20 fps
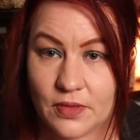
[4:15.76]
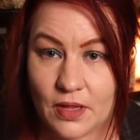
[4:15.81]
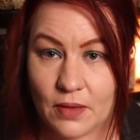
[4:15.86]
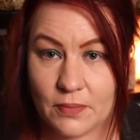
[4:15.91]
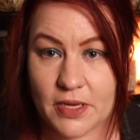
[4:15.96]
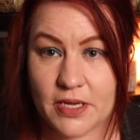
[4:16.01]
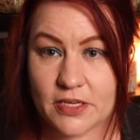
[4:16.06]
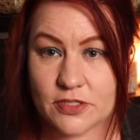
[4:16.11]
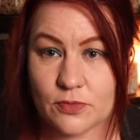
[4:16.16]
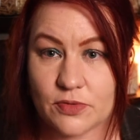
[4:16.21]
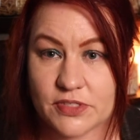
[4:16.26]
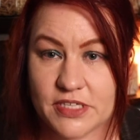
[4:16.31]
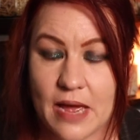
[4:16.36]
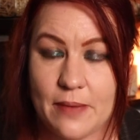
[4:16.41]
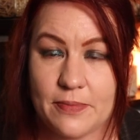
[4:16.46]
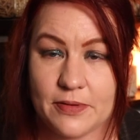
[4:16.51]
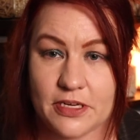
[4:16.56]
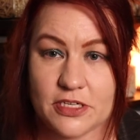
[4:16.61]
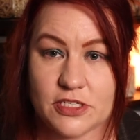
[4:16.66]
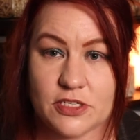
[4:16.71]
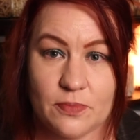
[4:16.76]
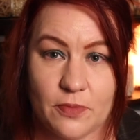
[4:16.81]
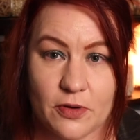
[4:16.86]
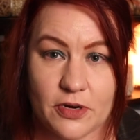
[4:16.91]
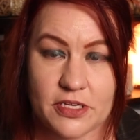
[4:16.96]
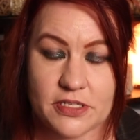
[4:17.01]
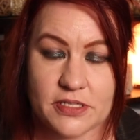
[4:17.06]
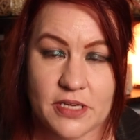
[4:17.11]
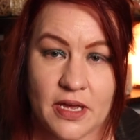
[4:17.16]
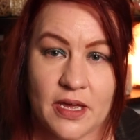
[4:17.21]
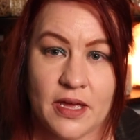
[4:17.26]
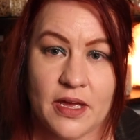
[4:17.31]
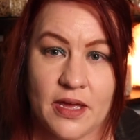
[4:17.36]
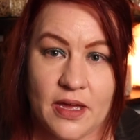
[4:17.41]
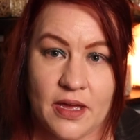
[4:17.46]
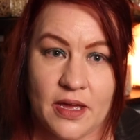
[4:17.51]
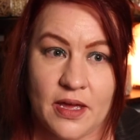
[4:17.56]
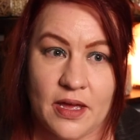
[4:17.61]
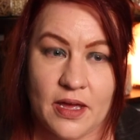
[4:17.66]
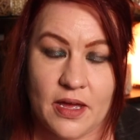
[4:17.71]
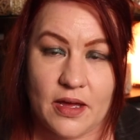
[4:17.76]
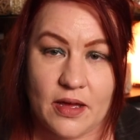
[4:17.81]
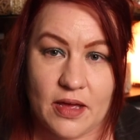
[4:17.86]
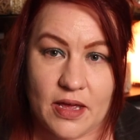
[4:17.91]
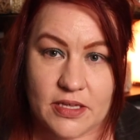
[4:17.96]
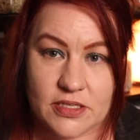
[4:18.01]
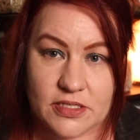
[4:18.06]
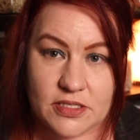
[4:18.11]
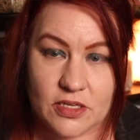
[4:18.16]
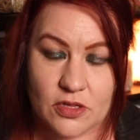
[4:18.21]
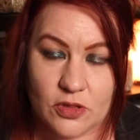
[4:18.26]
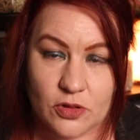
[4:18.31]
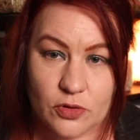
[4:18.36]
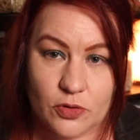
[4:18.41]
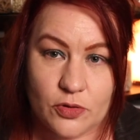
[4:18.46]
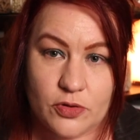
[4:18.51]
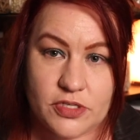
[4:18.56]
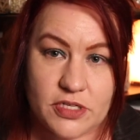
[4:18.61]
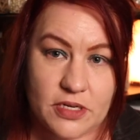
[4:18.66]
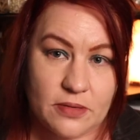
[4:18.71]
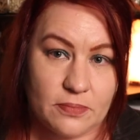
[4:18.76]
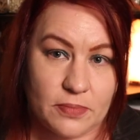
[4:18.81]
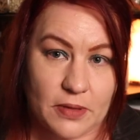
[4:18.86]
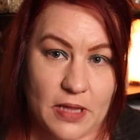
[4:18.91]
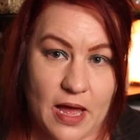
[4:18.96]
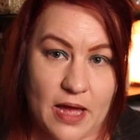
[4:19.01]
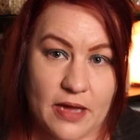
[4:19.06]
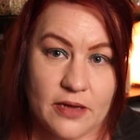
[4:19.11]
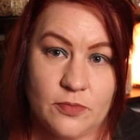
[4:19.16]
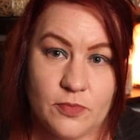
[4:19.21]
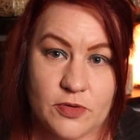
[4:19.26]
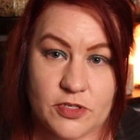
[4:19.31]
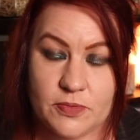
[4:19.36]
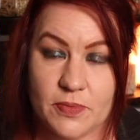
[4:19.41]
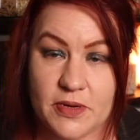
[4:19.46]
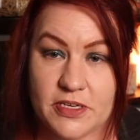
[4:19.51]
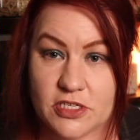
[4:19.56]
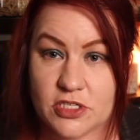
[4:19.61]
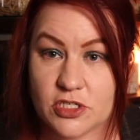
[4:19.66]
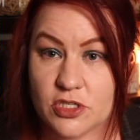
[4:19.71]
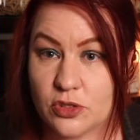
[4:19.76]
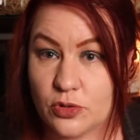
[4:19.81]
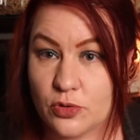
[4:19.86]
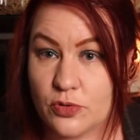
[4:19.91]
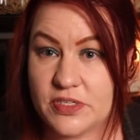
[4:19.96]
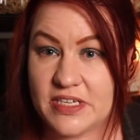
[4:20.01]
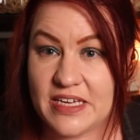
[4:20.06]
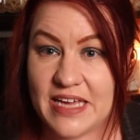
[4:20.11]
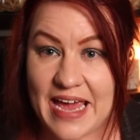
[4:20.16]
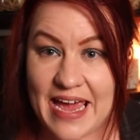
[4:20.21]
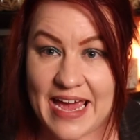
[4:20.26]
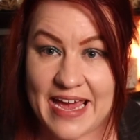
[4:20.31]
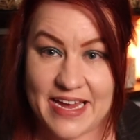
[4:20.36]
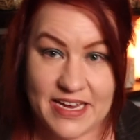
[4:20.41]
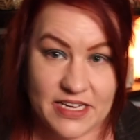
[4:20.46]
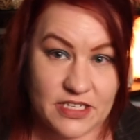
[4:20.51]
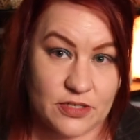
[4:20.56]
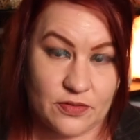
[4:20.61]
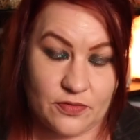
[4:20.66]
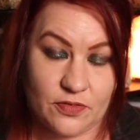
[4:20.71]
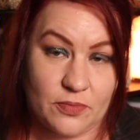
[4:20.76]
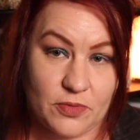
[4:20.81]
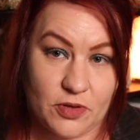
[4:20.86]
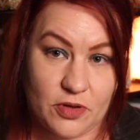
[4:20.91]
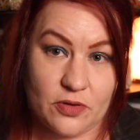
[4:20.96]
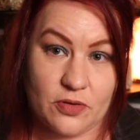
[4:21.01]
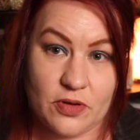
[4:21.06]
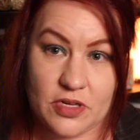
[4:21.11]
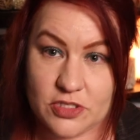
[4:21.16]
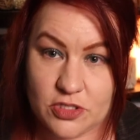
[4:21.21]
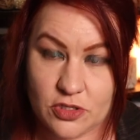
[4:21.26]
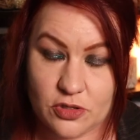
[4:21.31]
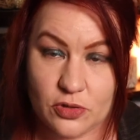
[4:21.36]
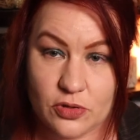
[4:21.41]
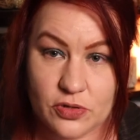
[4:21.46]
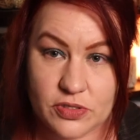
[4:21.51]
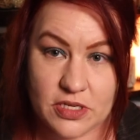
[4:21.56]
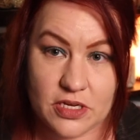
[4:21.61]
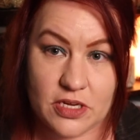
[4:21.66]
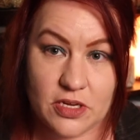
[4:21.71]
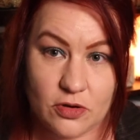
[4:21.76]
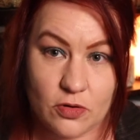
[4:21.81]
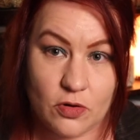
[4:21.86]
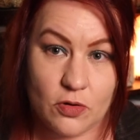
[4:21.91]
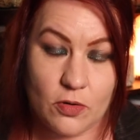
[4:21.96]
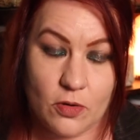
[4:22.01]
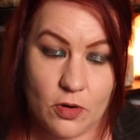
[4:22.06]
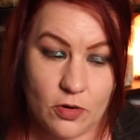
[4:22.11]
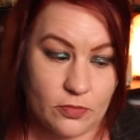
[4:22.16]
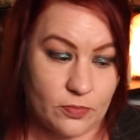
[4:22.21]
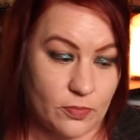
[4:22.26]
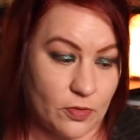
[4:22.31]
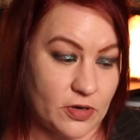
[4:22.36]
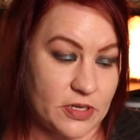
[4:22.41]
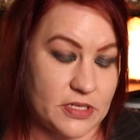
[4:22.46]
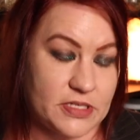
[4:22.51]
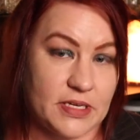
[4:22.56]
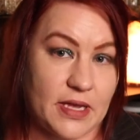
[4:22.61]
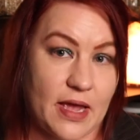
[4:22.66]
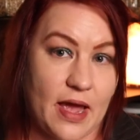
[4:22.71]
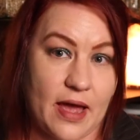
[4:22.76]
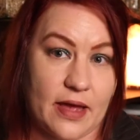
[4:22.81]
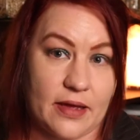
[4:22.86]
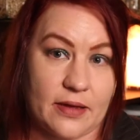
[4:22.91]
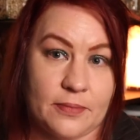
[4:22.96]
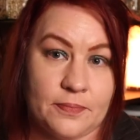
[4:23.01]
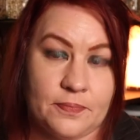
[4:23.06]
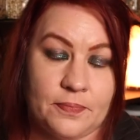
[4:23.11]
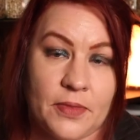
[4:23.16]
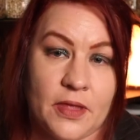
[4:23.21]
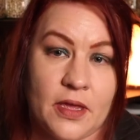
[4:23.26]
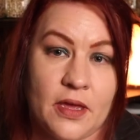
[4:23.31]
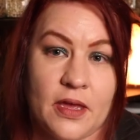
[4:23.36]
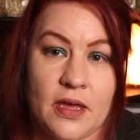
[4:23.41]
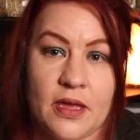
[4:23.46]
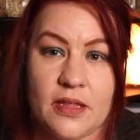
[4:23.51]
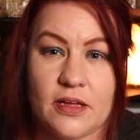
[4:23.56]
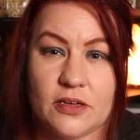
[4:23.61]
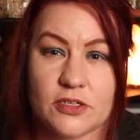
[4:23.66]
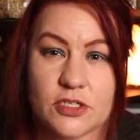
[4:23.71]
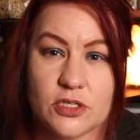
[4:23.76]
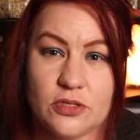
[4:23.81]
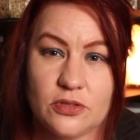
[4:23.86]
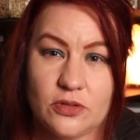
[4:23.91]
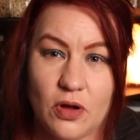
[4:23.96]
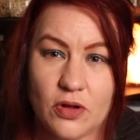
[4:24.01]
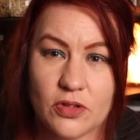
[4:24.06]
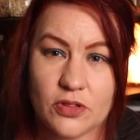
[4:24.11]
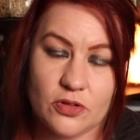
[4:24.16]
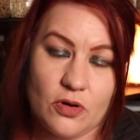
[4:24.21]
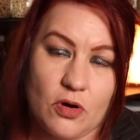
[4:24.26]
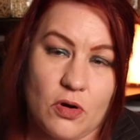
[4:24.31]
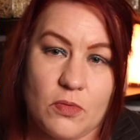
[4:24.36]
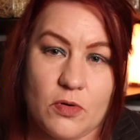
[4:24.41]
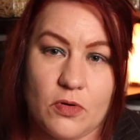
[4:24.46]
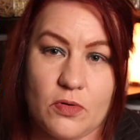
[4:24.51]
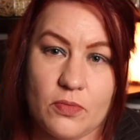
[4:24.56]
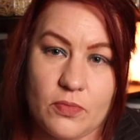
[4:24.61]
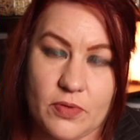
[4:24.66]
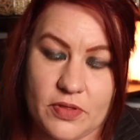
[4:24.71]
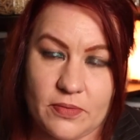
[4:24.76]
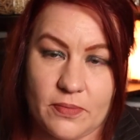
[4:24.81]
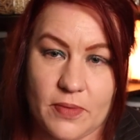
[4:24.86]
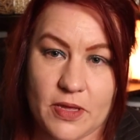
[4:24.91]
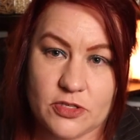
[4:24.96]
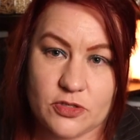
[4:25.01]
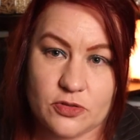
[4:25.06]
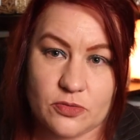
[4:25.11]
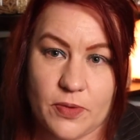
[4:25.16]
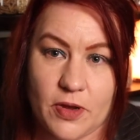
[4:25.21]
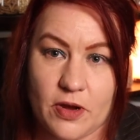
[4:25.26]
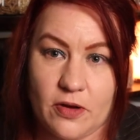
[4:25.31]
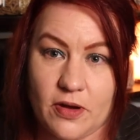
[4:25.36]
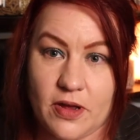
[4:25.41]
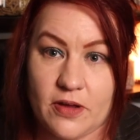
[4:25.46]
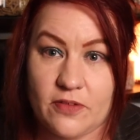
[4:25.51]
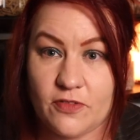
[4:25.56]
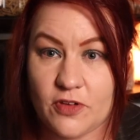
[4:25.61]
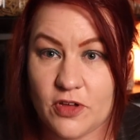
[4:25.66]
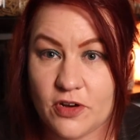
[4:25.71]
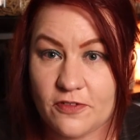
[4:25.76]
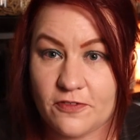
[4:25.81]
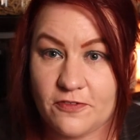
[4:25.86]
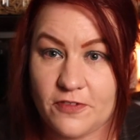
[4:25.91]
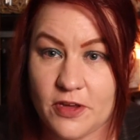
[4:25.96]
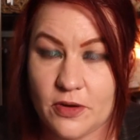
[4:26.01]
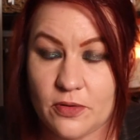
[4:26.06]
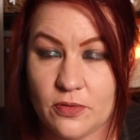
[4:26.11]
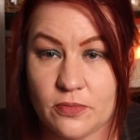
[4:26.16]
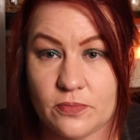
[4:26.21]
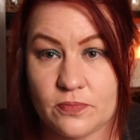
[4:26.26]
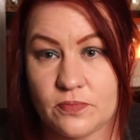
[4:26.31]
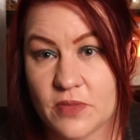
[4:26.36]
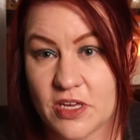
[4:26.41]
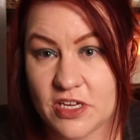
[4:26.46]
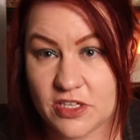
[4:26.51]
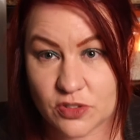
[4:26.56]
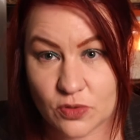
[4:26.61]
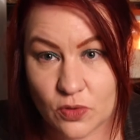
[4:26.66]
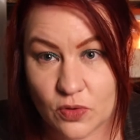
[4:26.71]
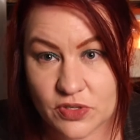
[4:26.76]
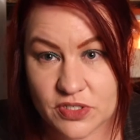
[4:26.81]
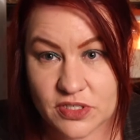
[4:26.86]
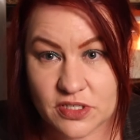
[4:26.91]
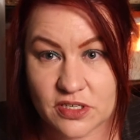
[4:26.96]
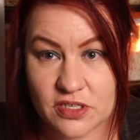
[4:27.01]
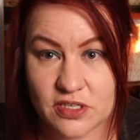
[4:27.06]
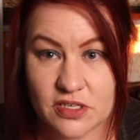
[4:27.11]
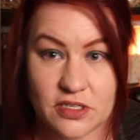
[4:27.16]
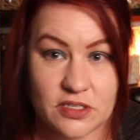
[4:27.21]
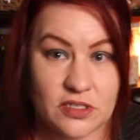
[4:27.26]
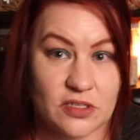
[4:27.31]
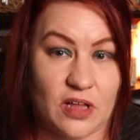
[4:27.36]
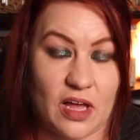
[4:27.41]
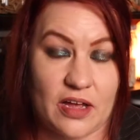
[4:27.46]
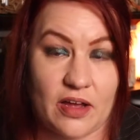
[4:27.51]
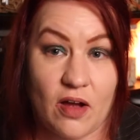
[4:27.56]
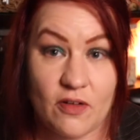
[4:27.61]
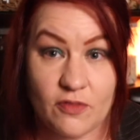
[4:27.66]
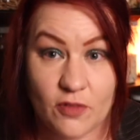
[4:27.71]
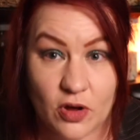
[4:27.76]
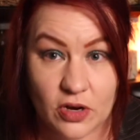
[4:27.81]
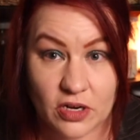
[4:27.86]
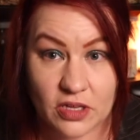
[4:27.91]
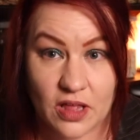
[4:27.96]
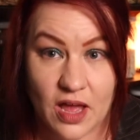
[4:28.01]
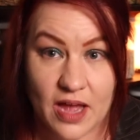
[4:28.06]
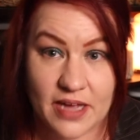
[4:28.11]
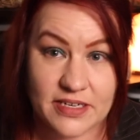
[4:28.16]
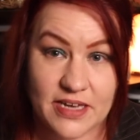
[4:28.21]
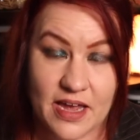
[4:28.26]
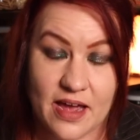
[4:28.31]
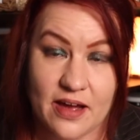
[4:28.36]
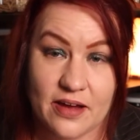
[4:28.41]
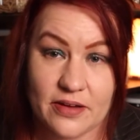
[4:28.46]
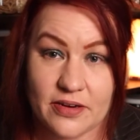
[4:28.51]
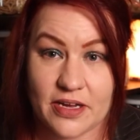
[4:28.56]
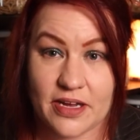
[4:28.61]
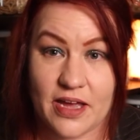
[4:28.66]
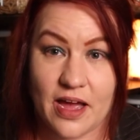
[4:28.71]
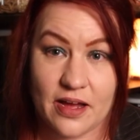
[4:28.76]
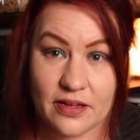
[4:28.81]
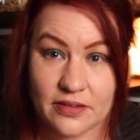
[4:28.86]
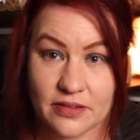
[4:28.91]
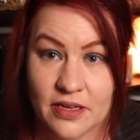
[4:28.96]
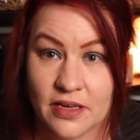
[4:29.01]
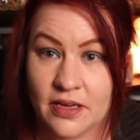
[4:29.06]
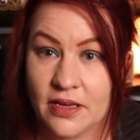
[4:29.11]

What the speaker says: because what's happening is your body's, it's losing blood, which means it's losing heat from you, it's losing your own body's yang. Now, it's not normal with a menstrual period for you to feel exhausted, like I've got to lie down, I can't